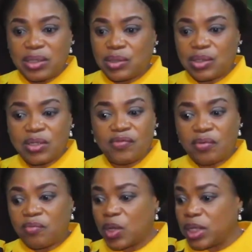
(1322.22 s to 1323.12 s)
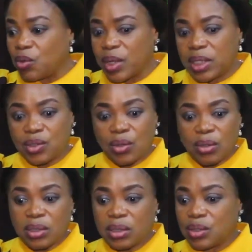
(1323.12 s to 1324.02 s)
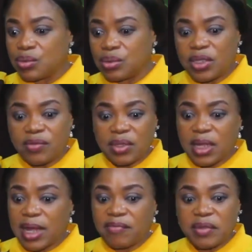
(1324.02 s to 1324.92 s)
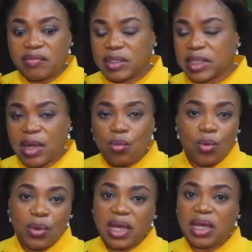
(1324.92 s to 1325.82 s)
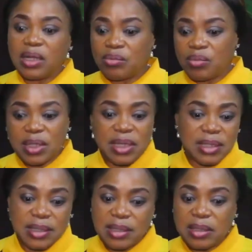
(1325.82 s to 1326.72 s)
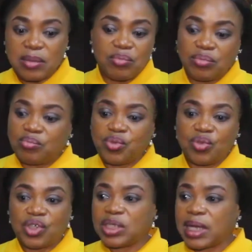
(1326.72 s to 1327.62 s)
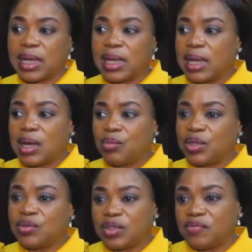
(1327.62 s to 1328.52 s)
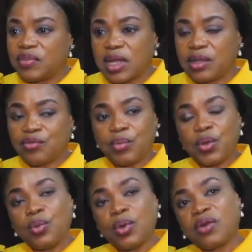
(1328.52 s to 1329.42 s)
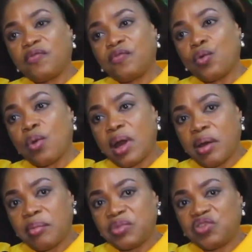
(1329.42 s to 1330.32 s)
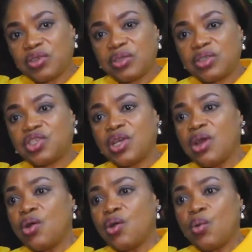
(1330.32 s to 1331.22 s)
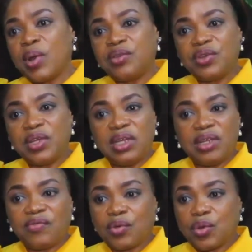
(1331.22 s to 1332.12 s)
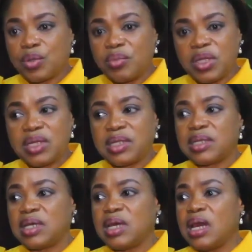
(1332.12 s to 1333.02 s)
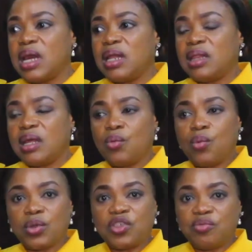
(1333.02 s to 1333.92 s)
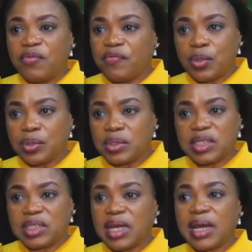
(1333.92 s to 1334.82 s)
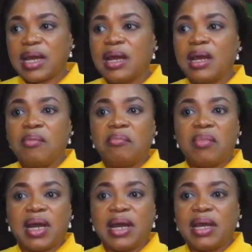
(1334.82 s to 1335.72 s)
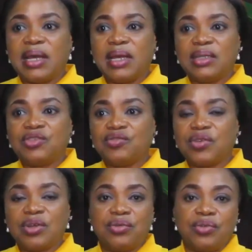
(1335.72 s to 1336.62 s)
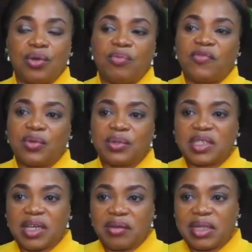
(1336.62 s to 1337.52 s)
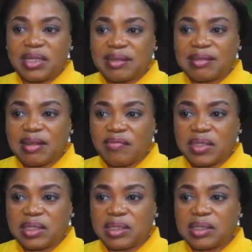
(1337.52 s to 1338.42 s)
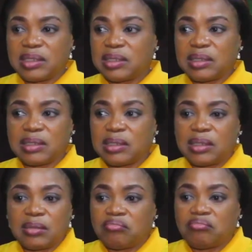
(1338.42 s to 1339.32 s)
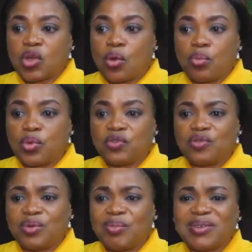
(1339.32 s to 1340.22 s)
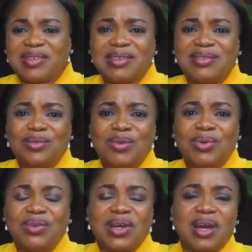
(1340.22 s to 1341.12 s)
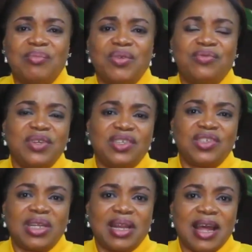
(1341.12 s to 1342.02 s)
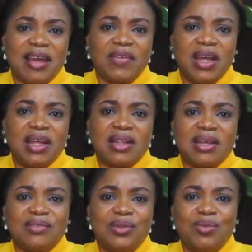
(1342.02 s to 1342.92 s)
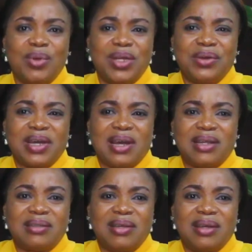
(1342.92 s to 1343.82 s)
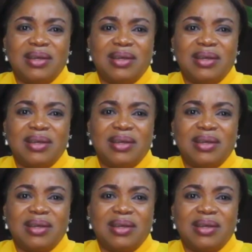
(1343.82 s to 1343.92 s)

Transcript: into it from when they were young. They haven't even started walking, but they're sitting in pushchair, and we're doing philanthropy work for church, or we're doing it for community. They watch me volunteer. My children grew up volunteering. Their services is a compulsory way, because that's the only way you can be rich in life. That's the only way you can